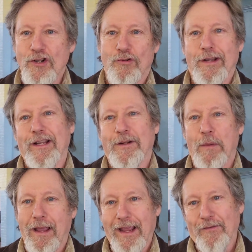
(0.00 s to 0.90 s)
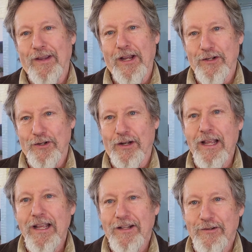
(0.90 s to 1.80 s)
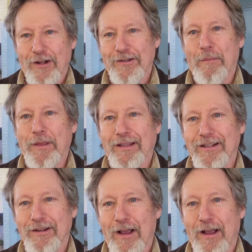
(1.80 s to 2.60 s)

intrigued by aviation. It's not something that you